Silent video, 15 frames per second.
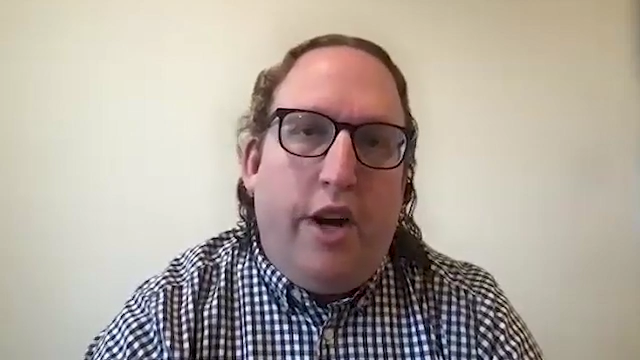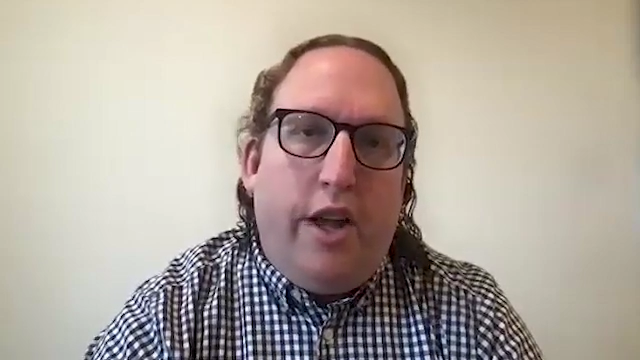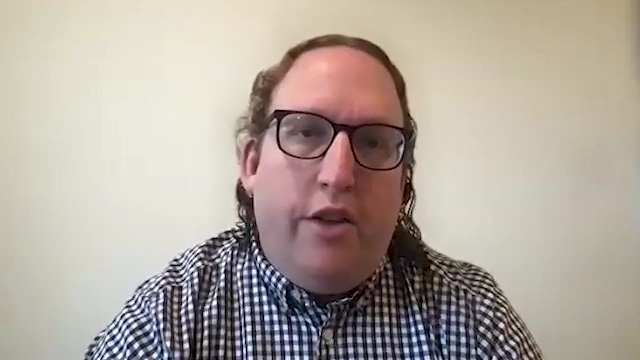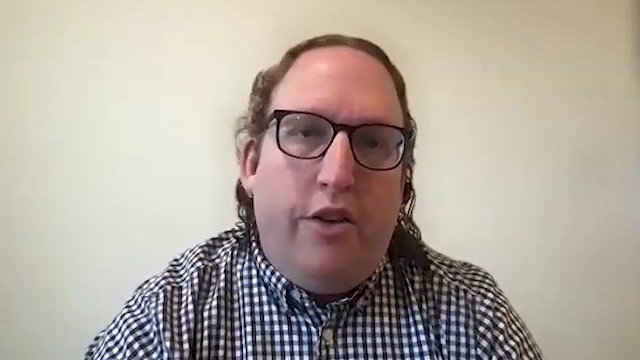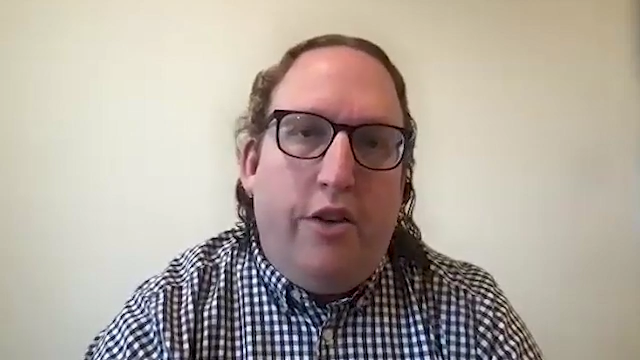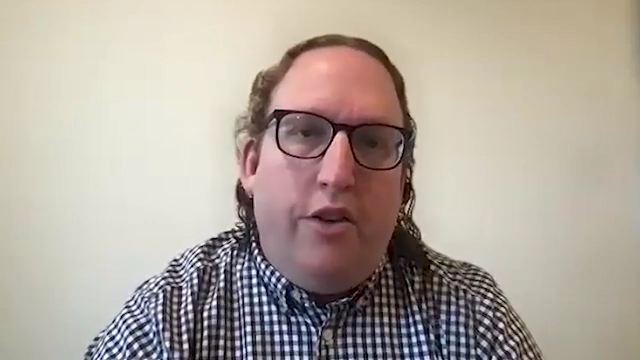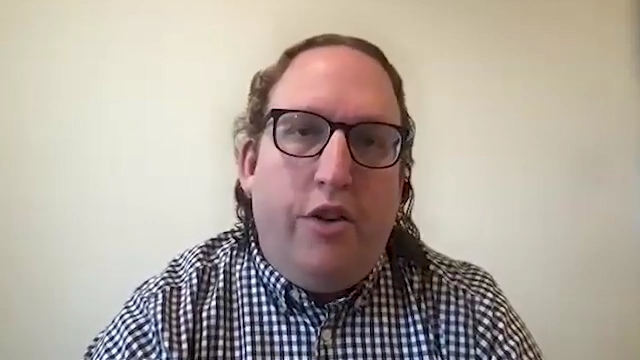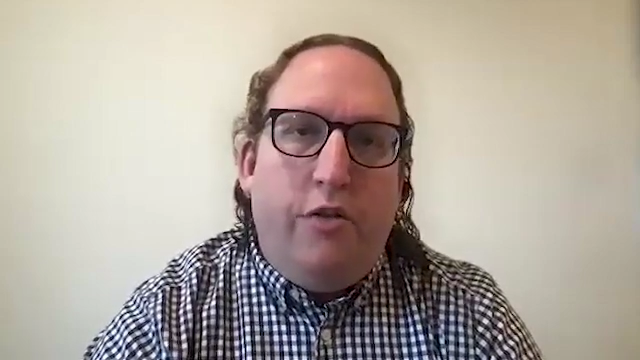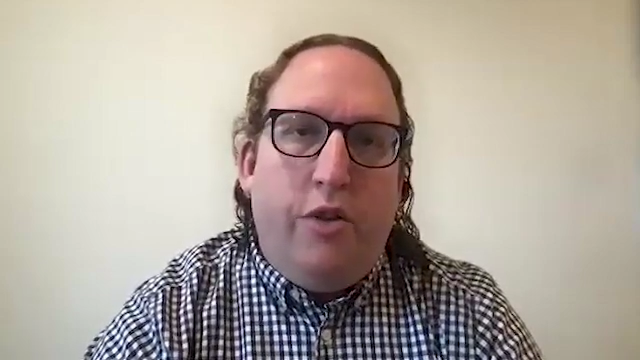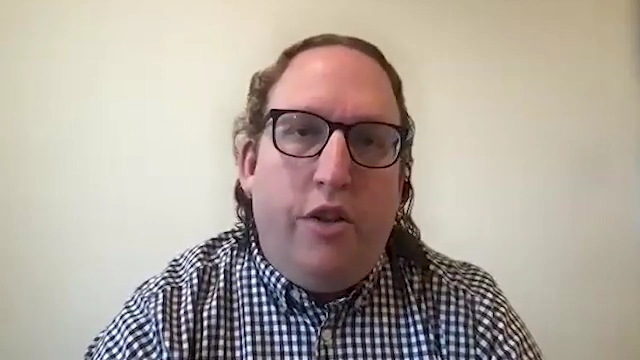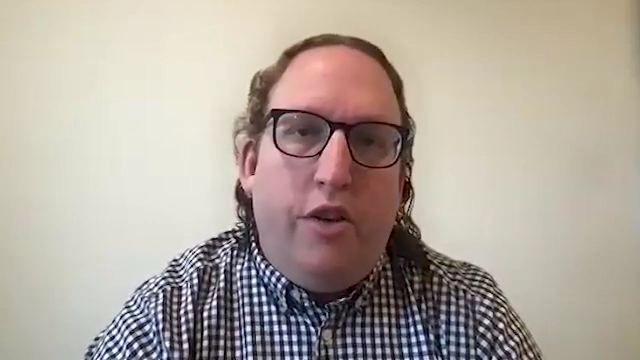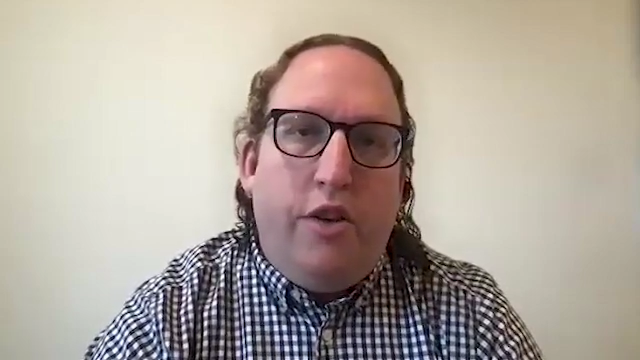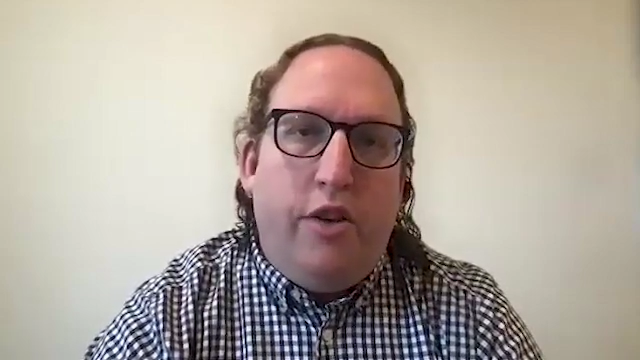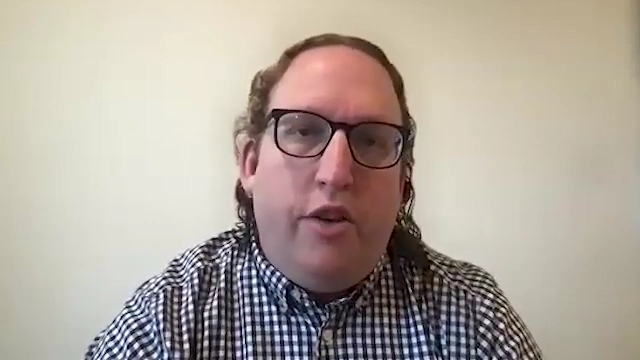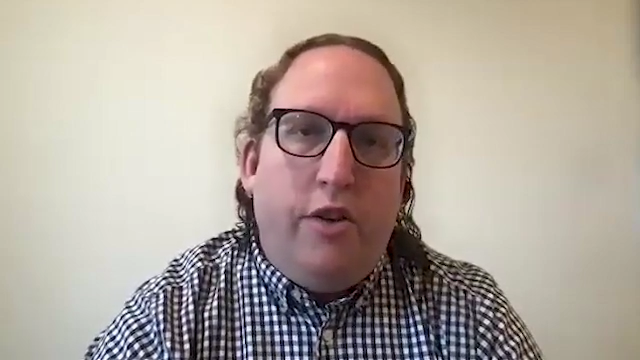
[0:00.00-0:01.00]
ethical
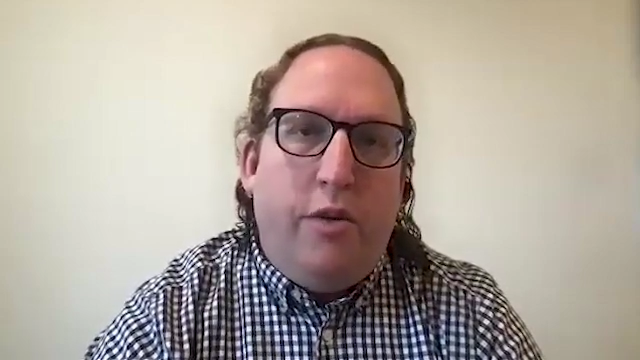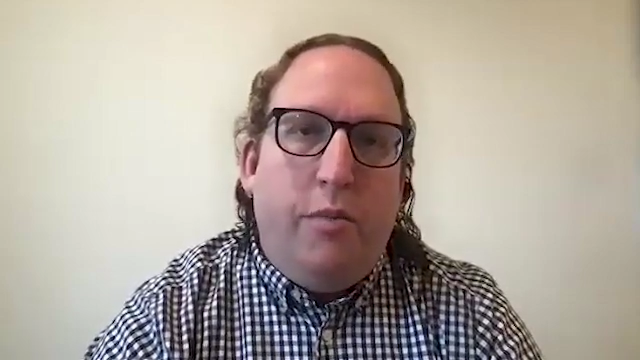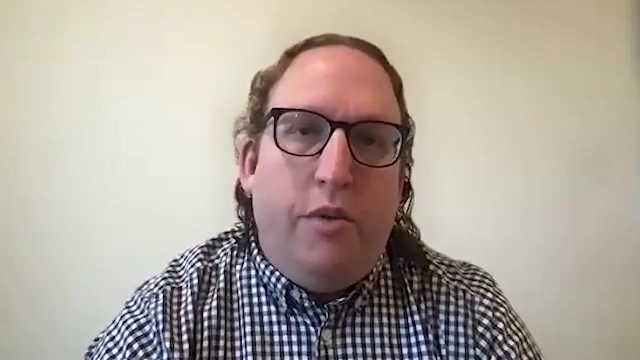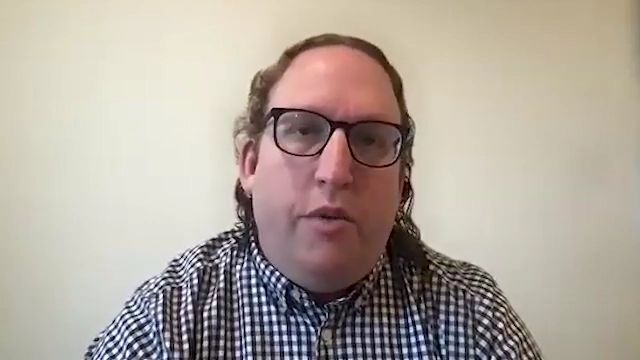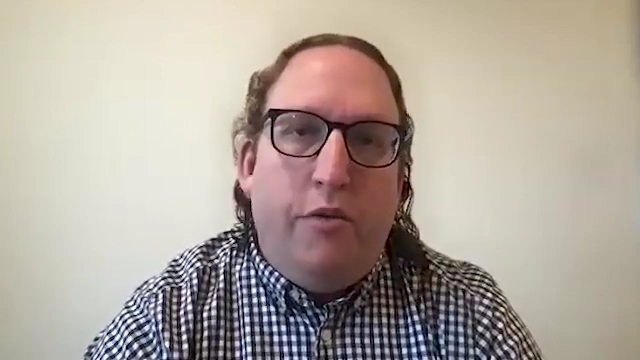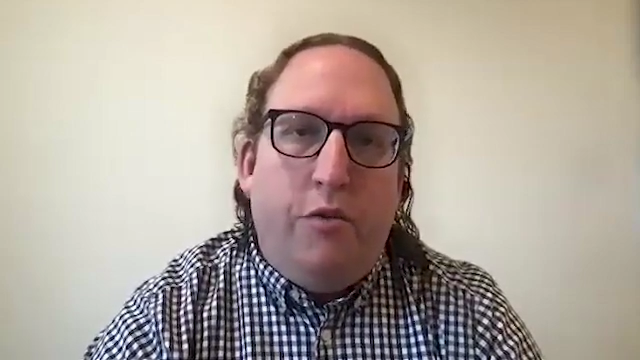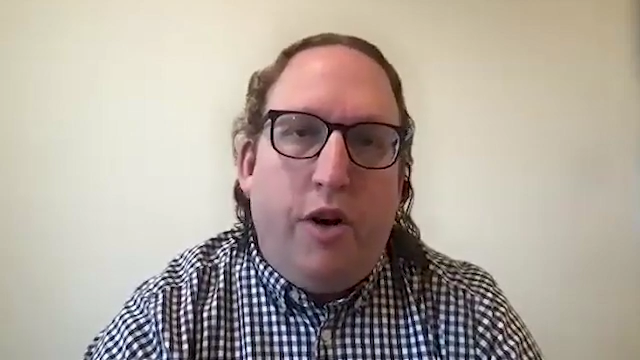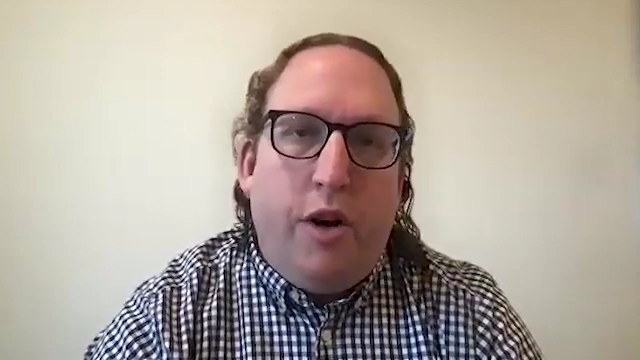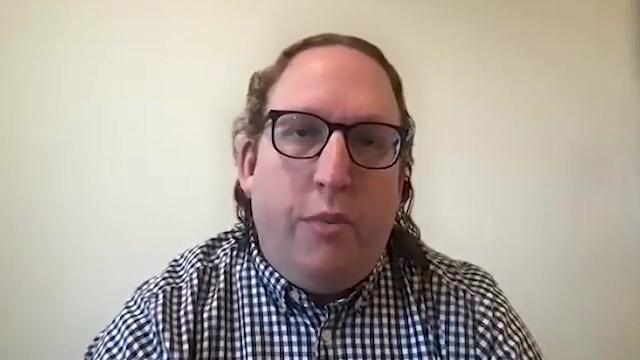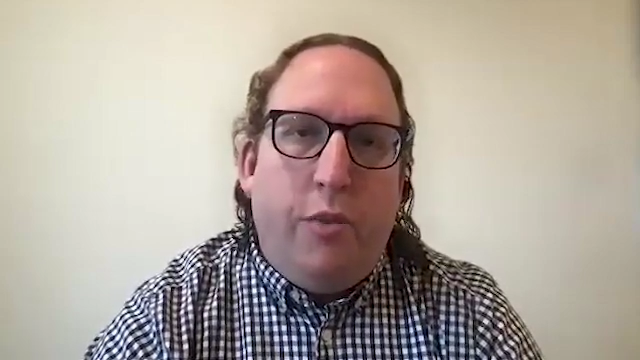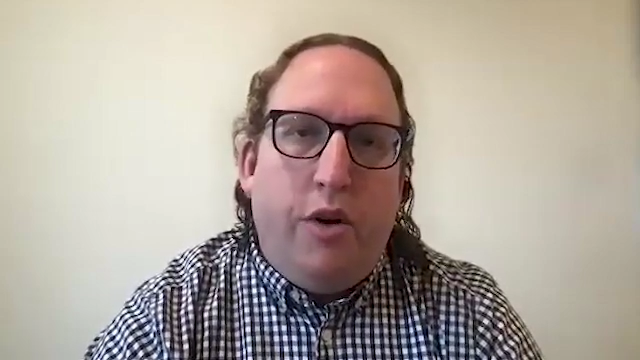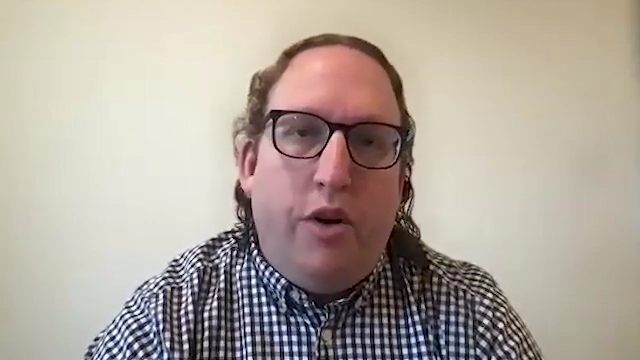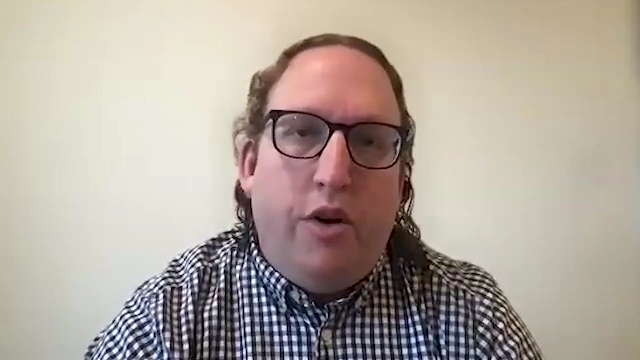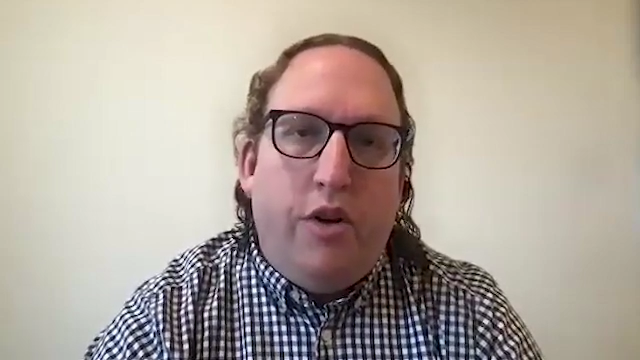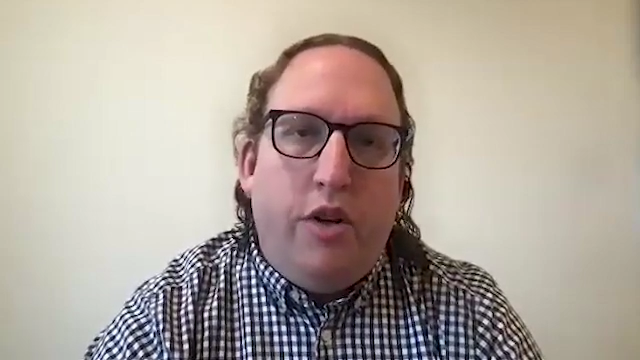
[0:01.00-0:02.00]
challenges for these
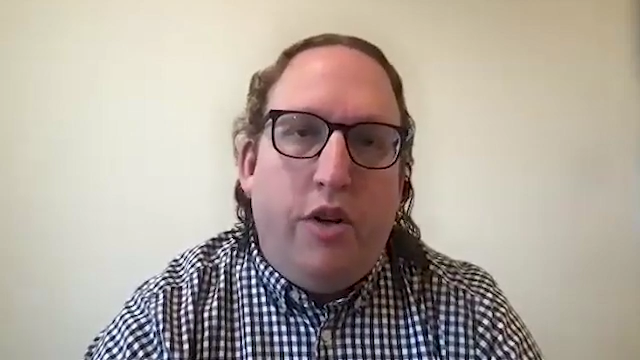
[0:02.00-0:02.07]
systems and